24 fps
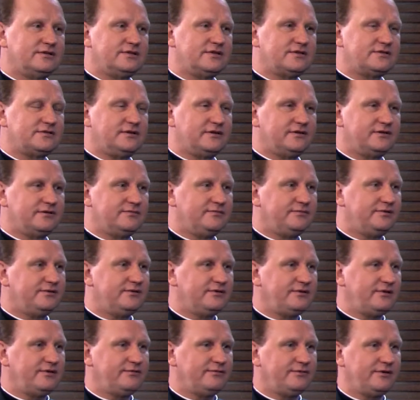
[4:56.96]
at a certain
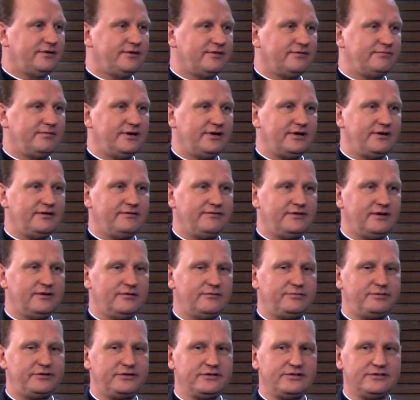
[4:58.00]
point with my
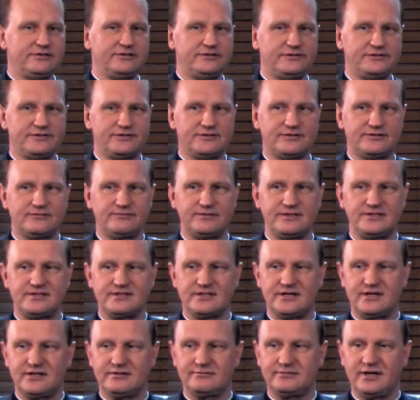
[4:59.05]
fellow parishioners, we
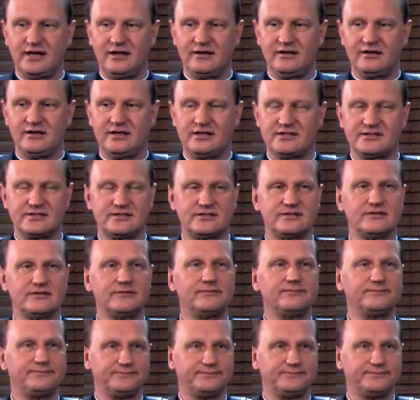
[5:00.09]
said, well, let's